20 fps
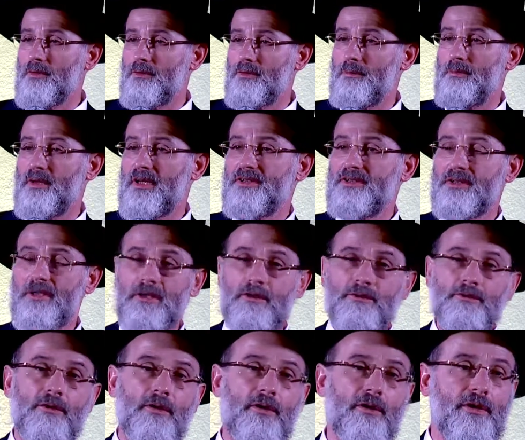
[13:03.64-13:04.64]
of the Beis
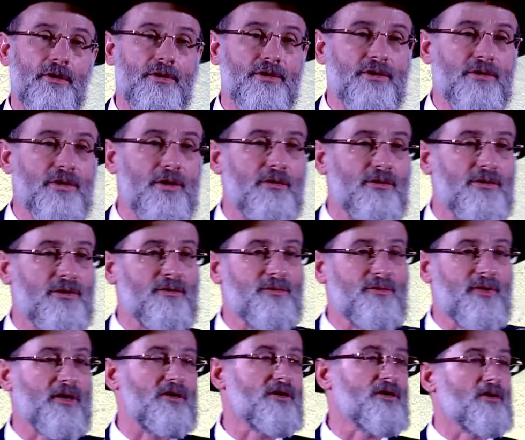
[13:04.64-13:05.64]
HaKforos, there is a
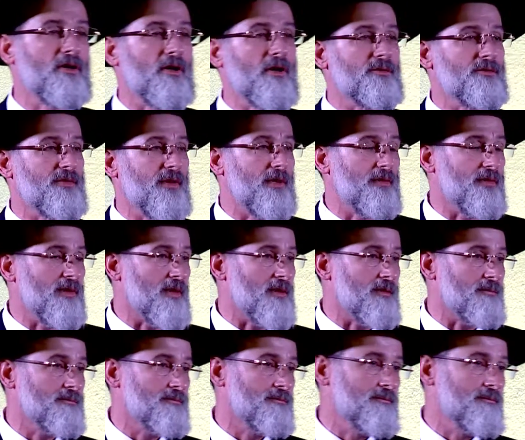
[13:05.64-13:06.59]
fenced-off area.